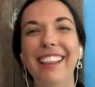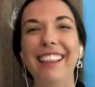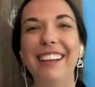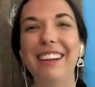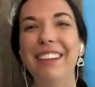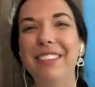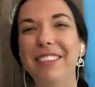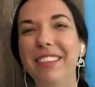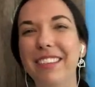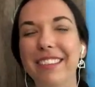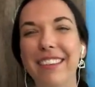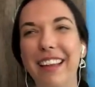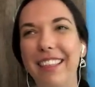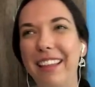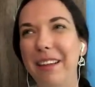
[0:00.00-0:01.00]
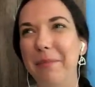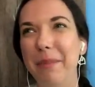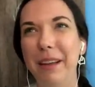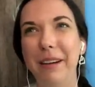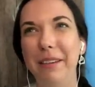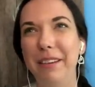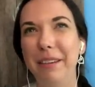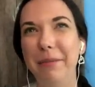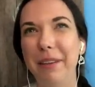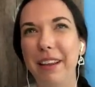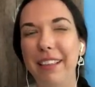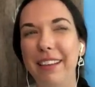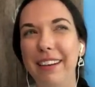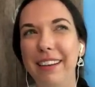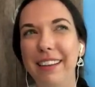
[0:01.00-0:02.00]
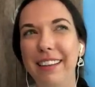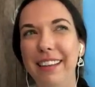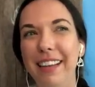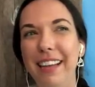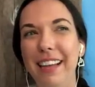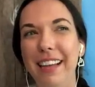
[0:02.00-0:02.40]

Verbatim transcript: there is just nothing better to me than a